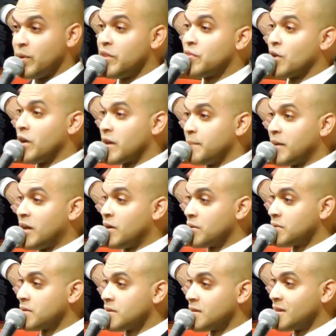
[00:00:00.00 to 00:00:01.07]
we thought
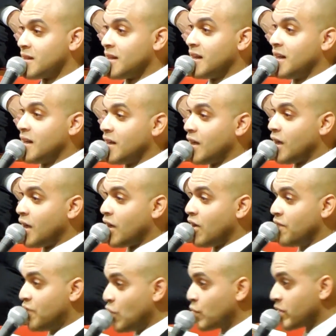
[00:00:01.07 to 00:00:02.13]
about
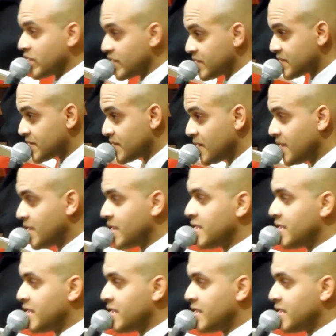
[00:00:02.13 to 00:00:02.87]
a vocalist.